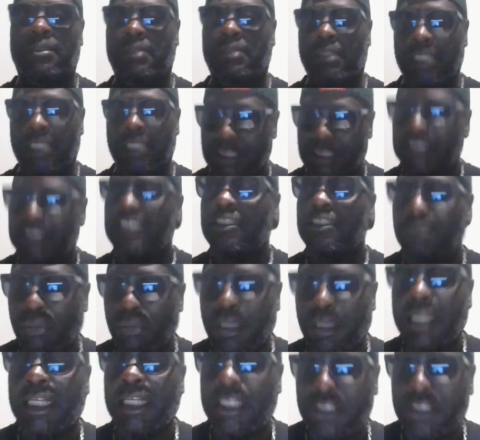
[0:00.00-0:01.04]
this is
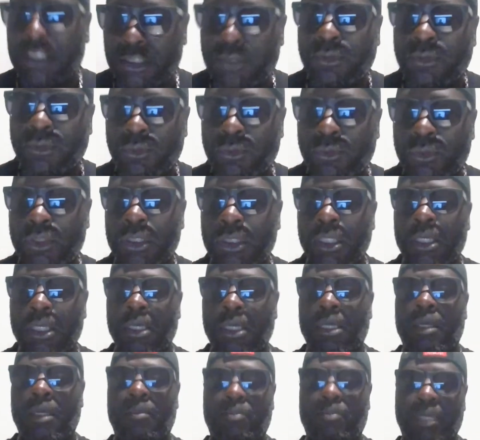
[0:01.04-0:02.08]
breaking news
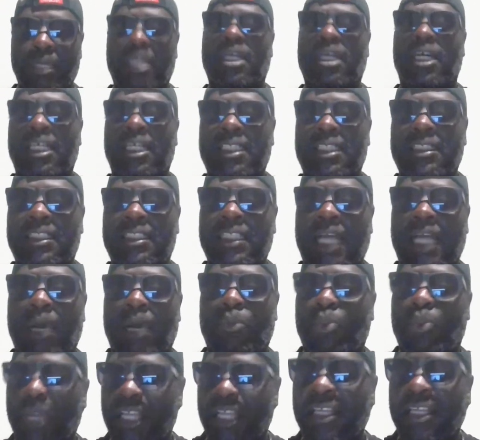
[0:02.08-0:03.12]
because
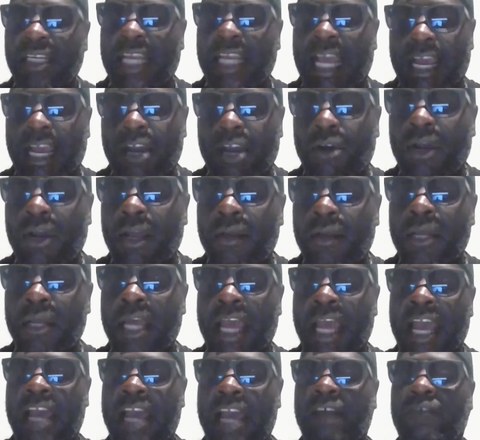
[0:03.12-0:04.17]
we now
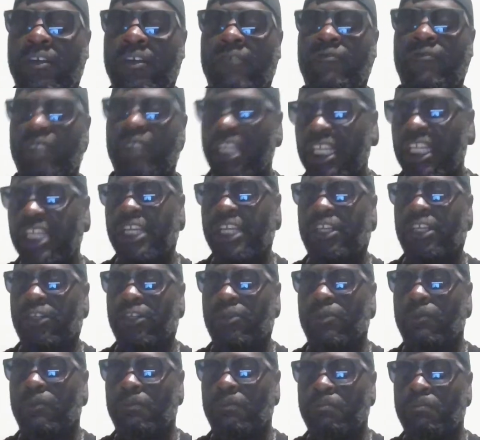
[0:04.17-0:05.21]
have a
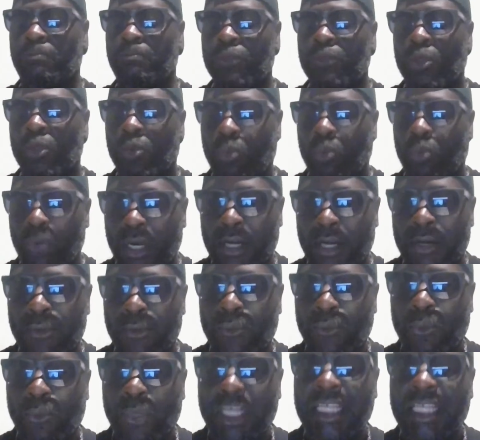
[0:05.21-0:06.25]
vehicle where
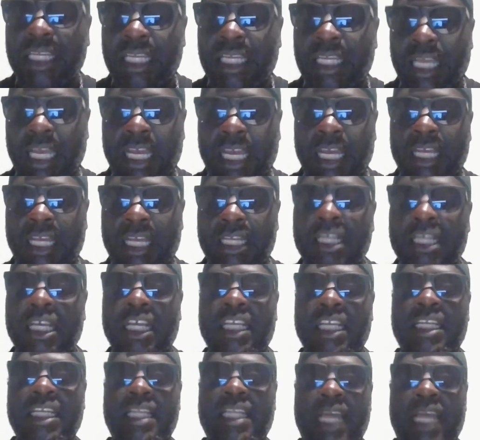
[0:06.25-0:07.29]
we can
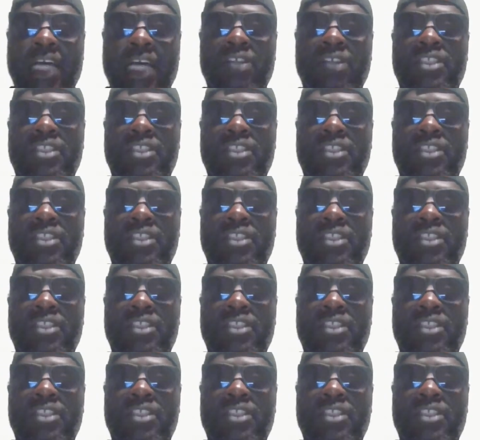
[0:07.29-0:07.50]
now